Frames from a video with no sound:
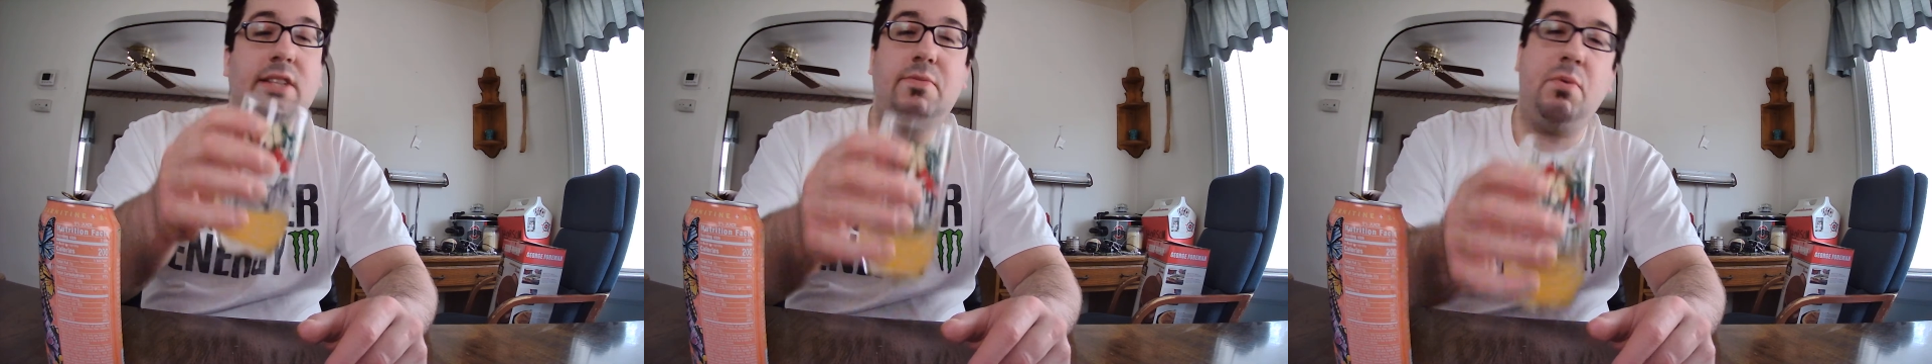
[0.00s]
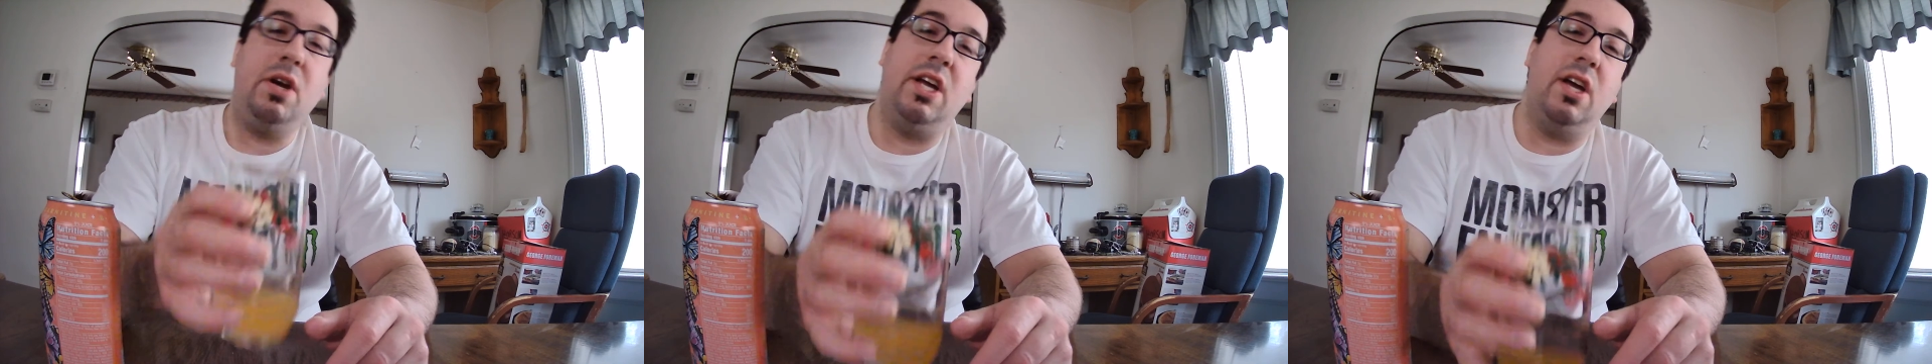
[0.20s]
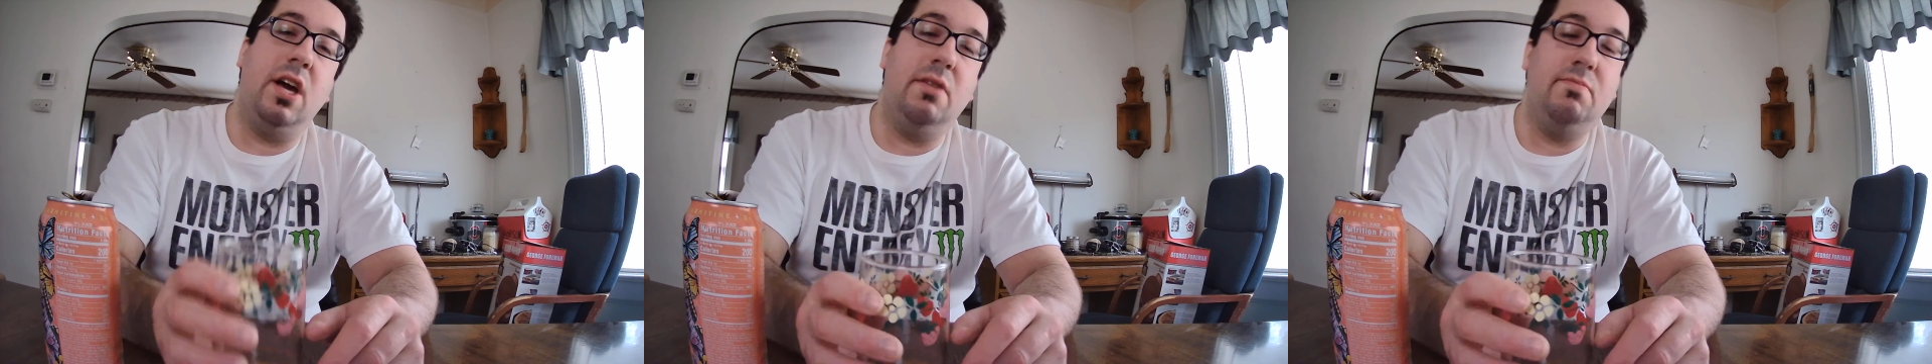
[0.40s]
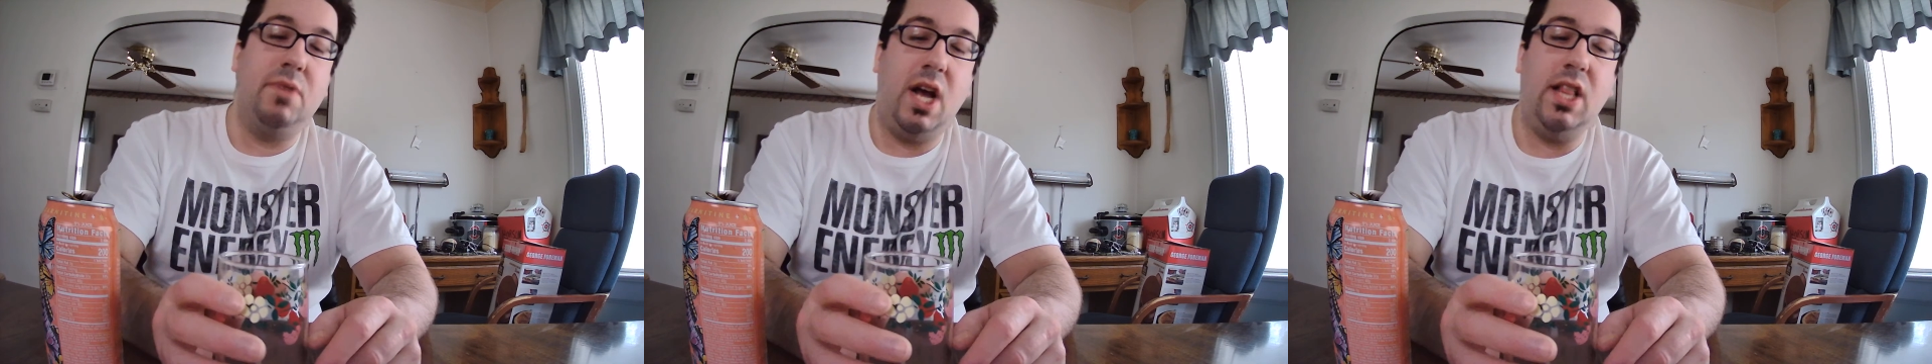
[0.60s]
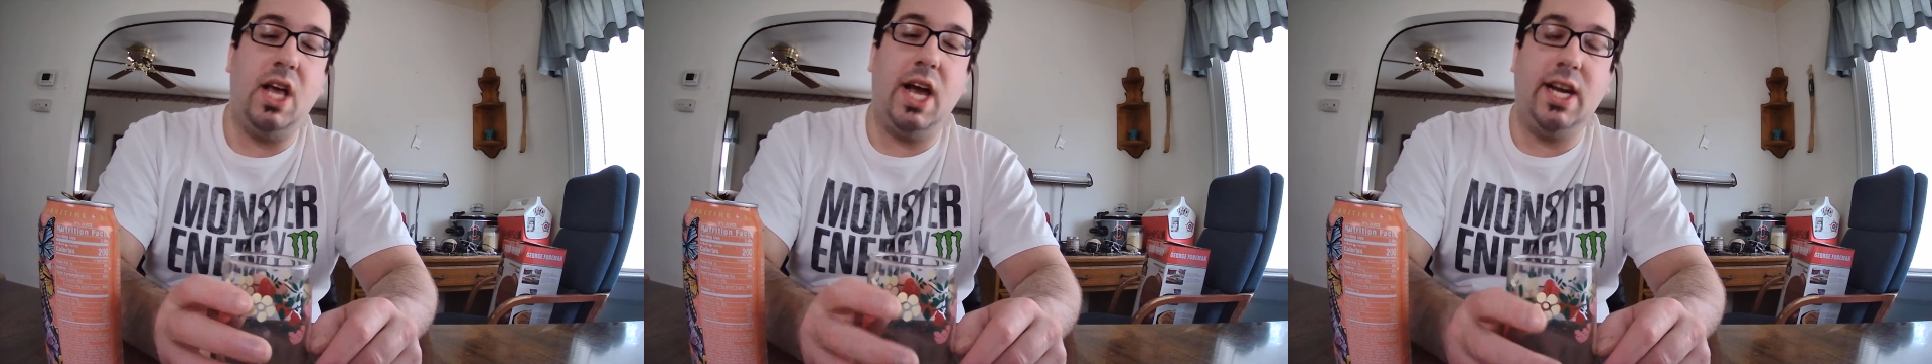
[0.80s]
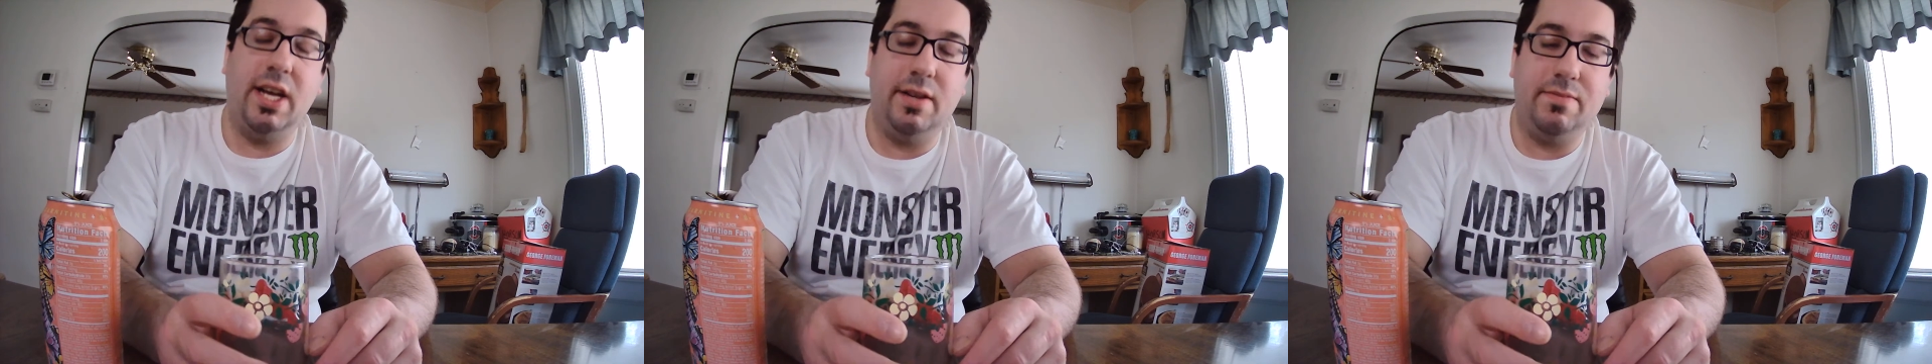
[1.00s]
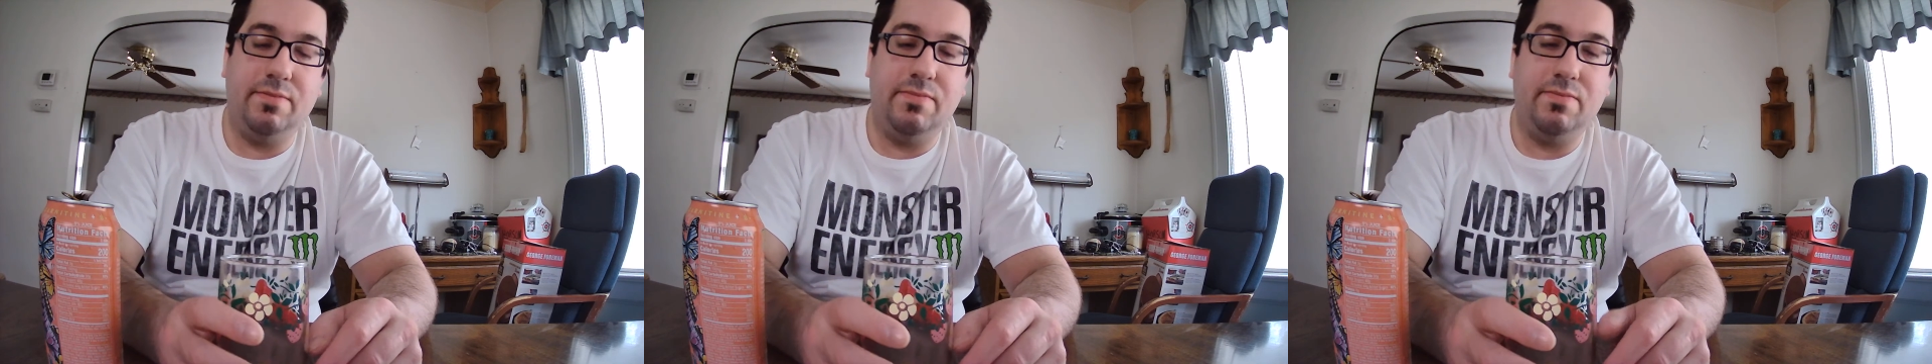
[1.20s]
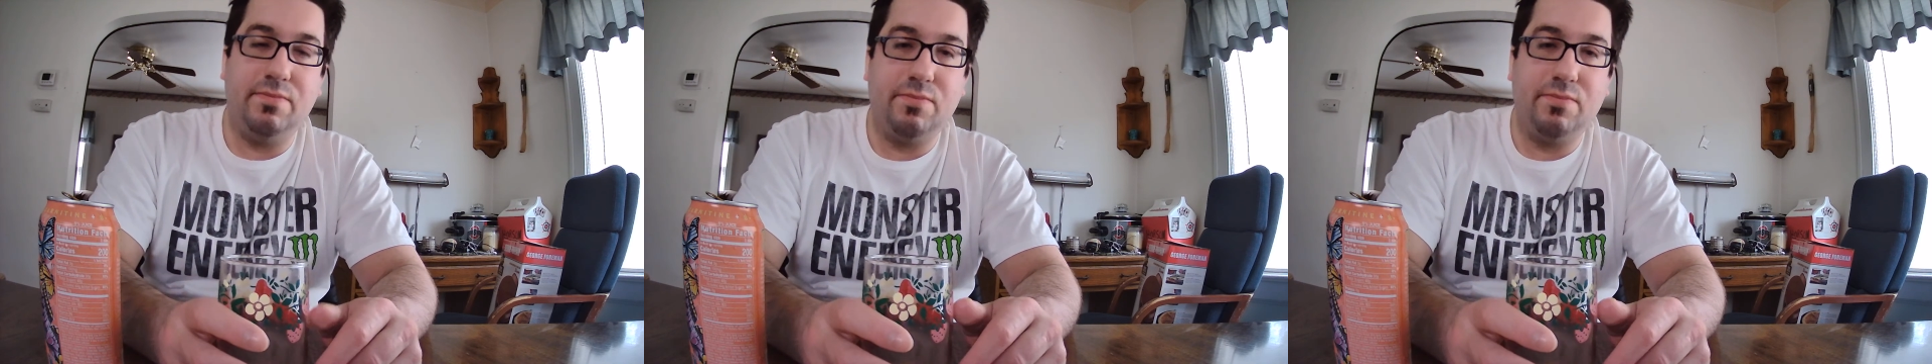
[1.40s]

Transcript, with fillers: it's pretty good. I like it.